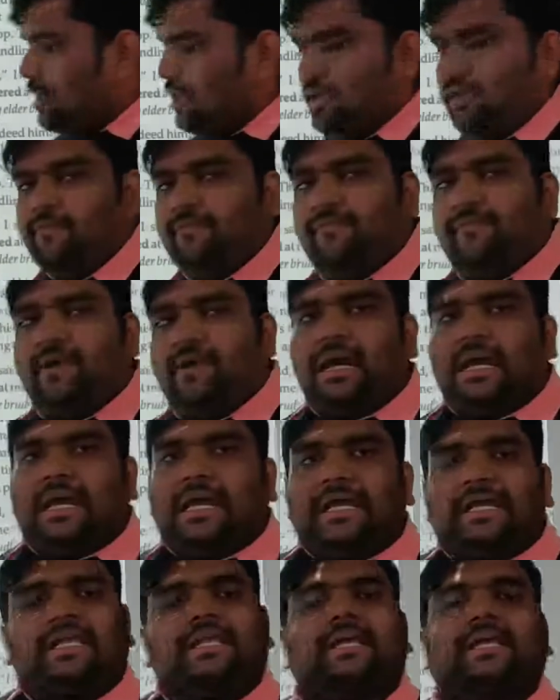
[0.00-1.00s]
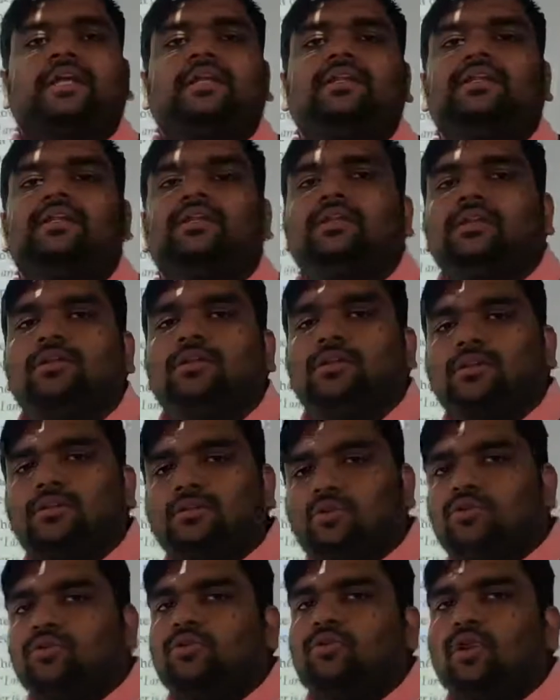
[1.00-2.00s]
If I can
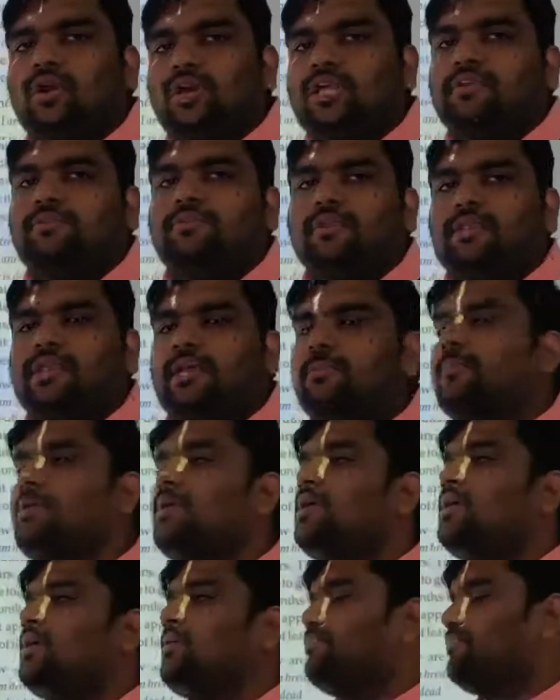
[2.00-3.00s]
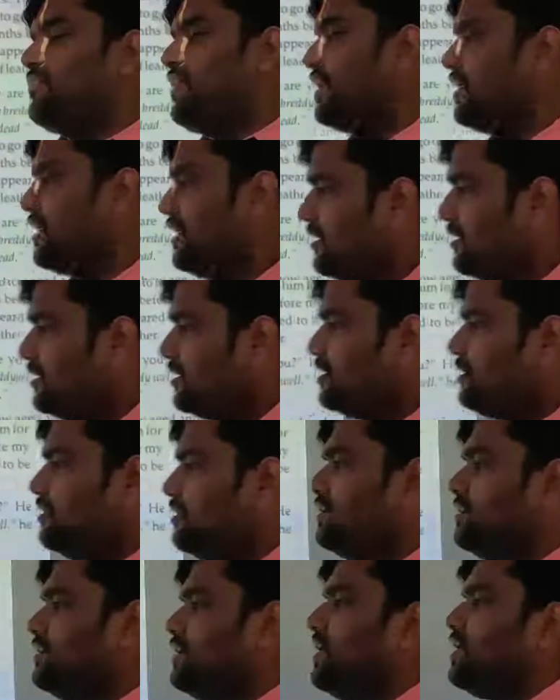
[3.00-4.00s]
do nothing with them, I can
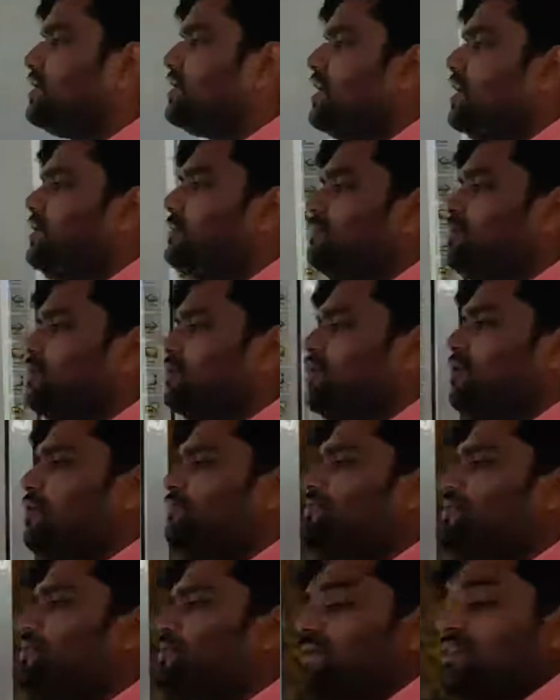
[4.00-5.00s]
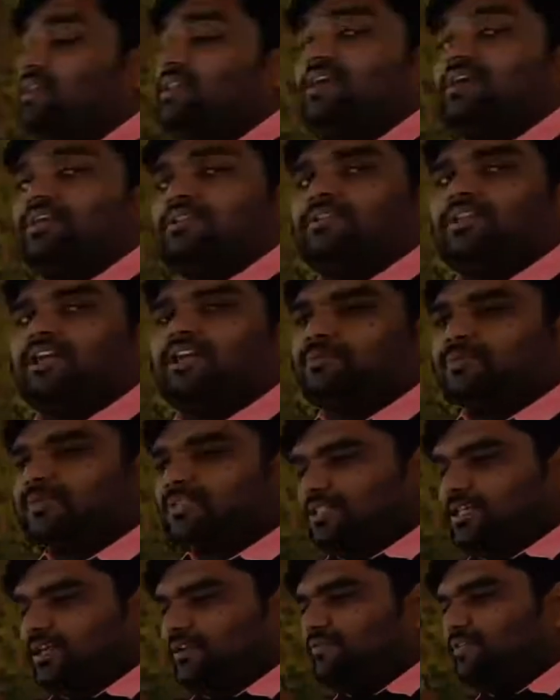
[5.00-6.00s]
take them off your bill." That
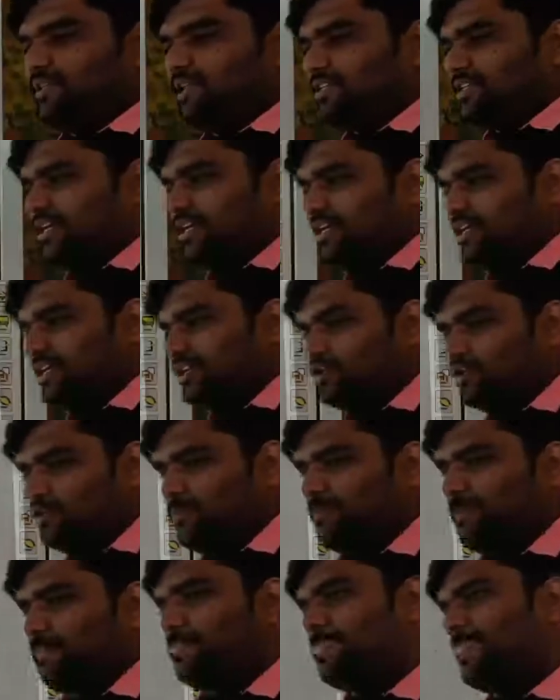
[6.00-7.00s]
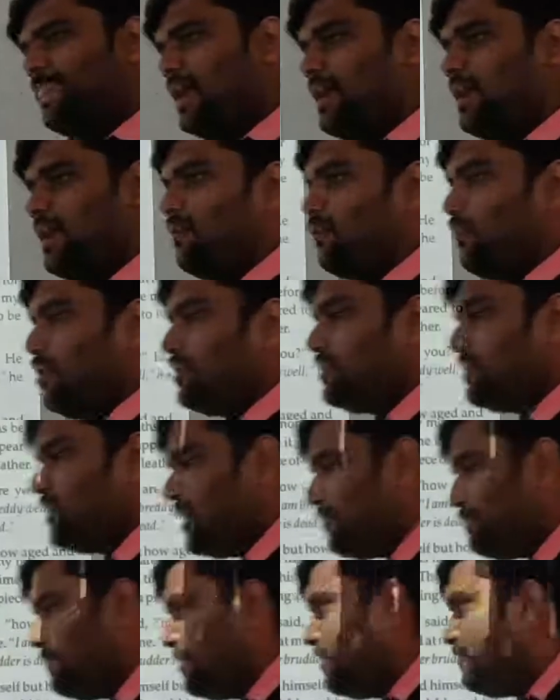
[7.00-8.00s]
means if there's an issue, I won't
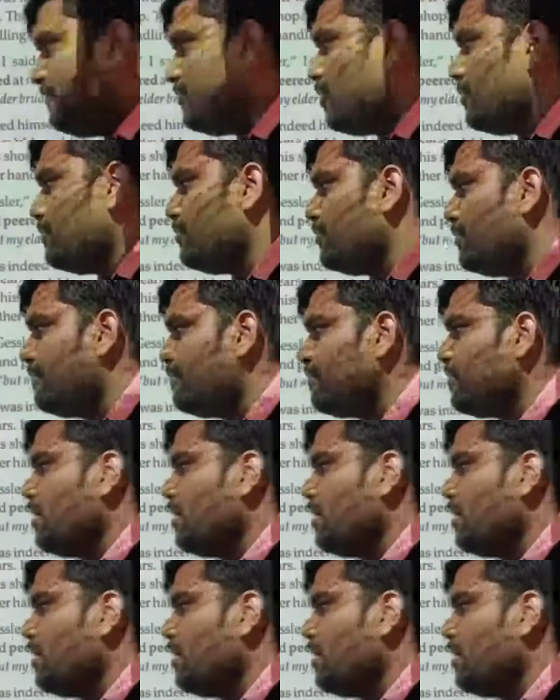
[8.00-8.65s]
take money from you.